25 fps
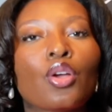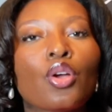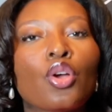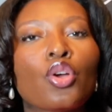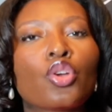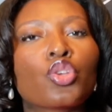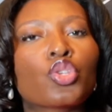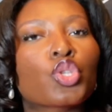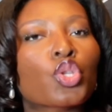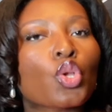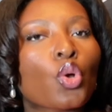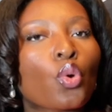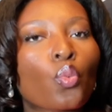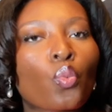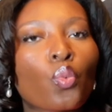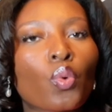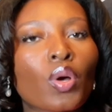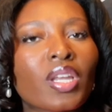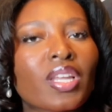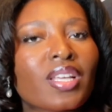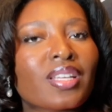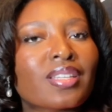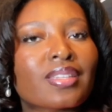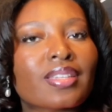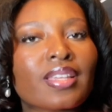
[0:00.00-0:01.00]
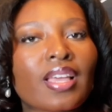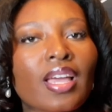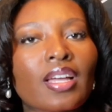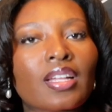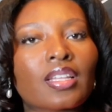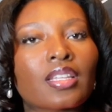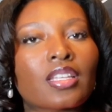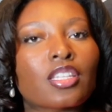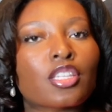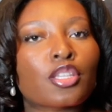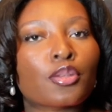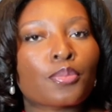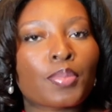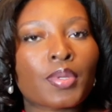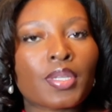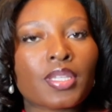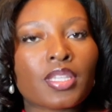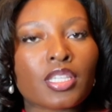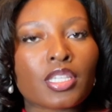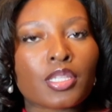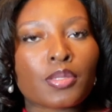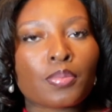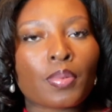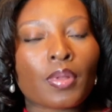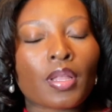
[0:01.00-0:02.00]
So what exactly is a
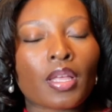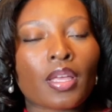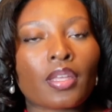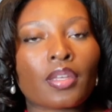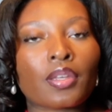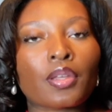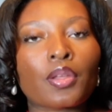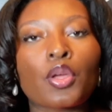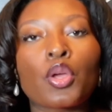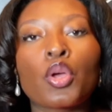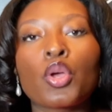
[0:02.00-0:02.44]
business plan?